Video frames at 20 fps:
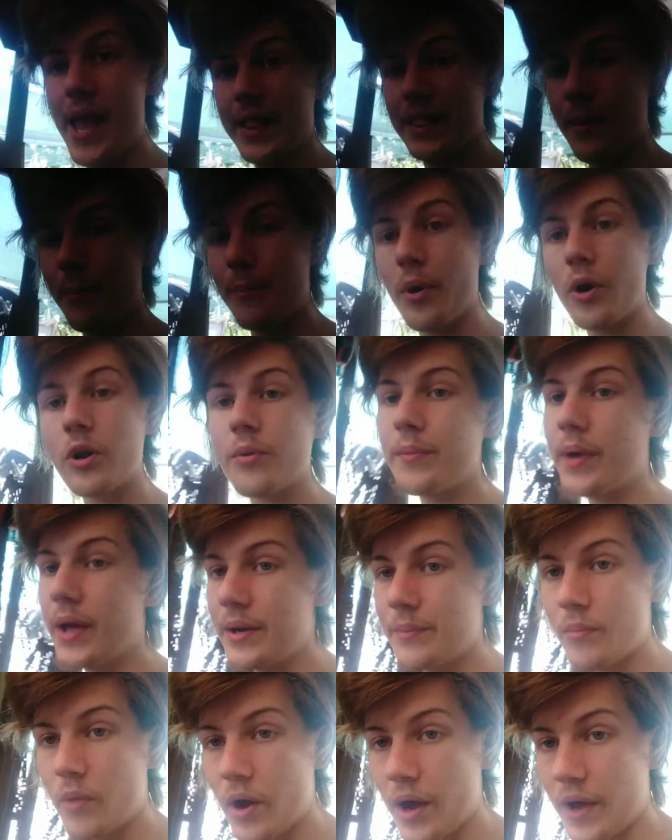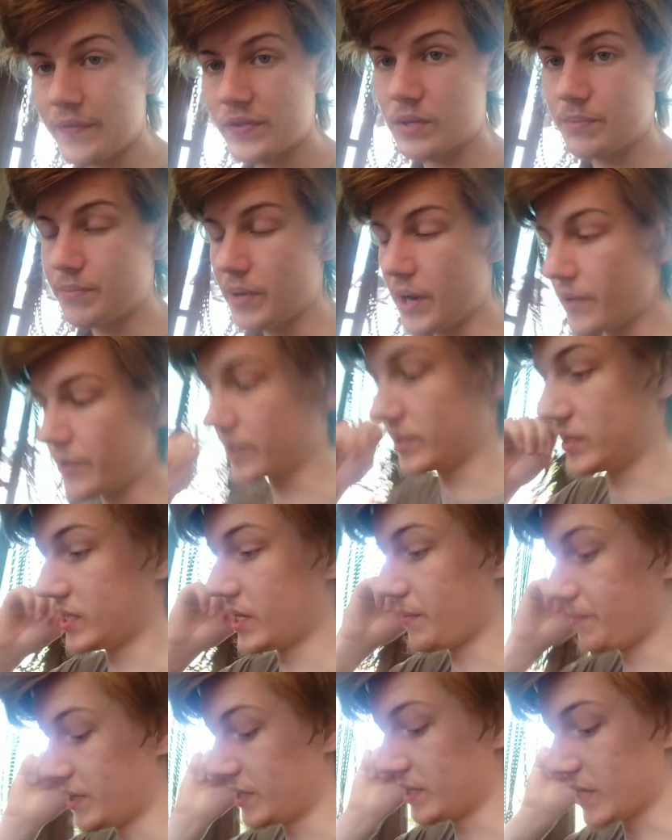the bottom end might have some bearings that
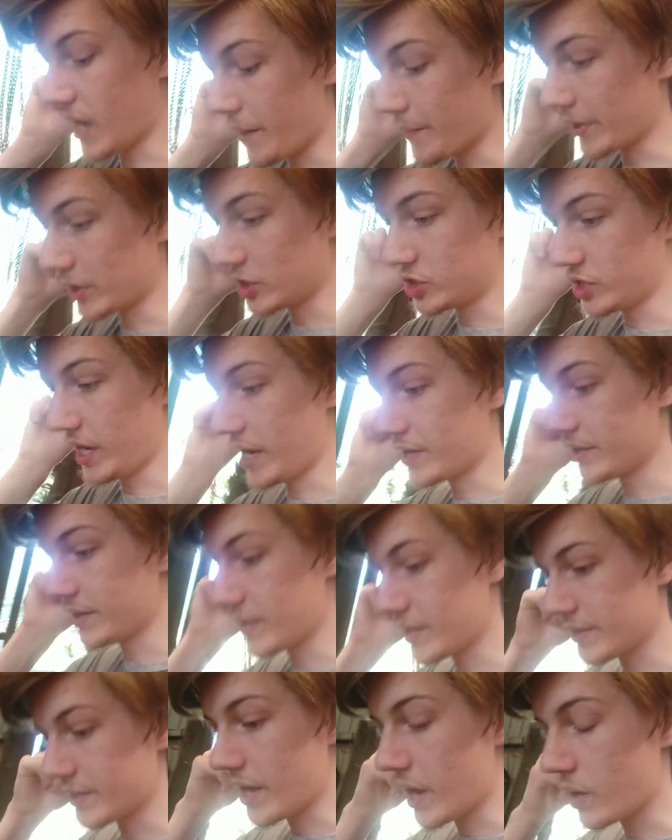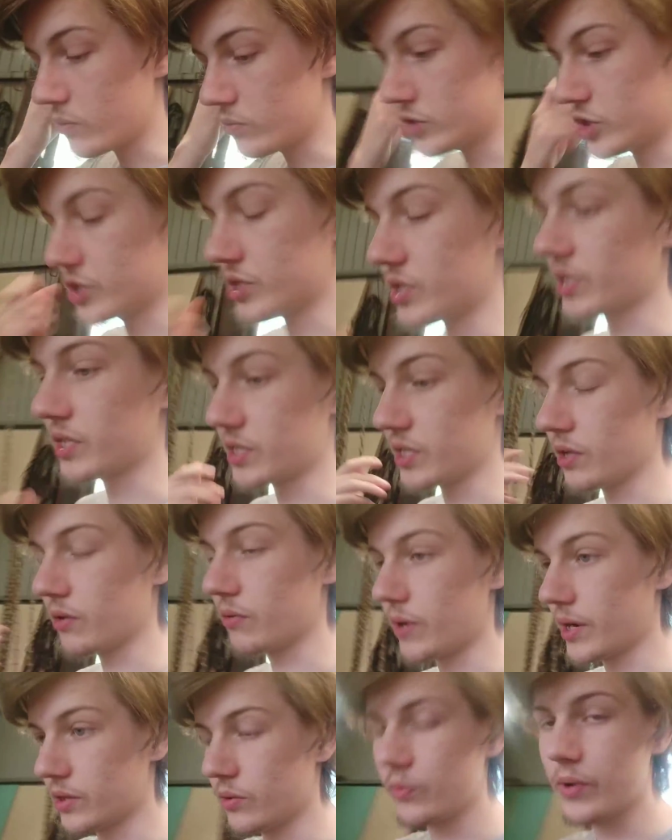have been damaged, and then that will just
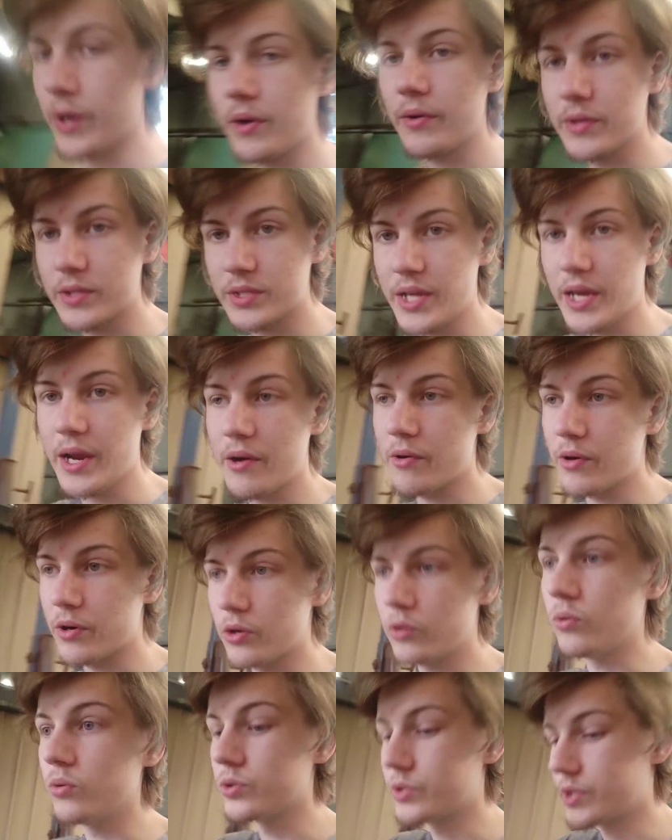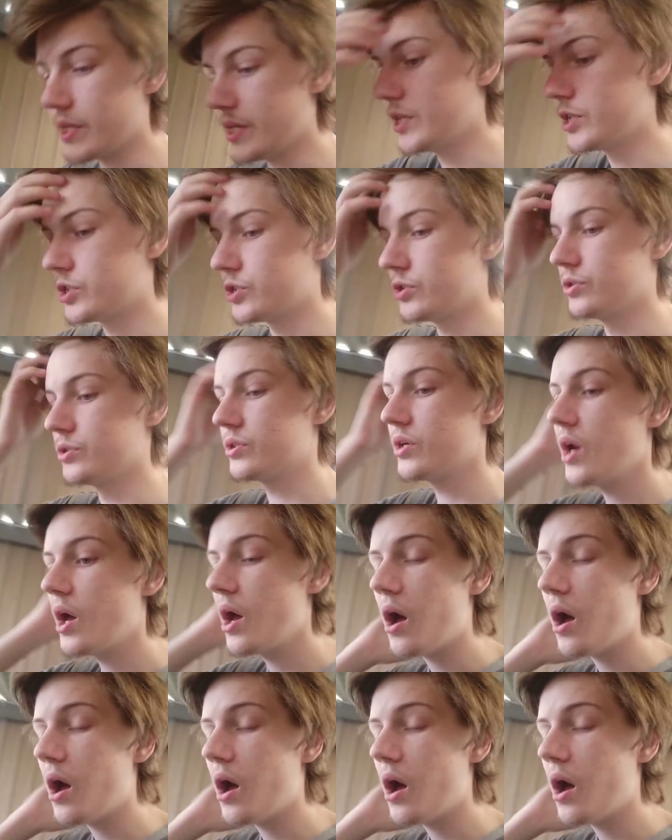accelerate the wear and tear and cause issues.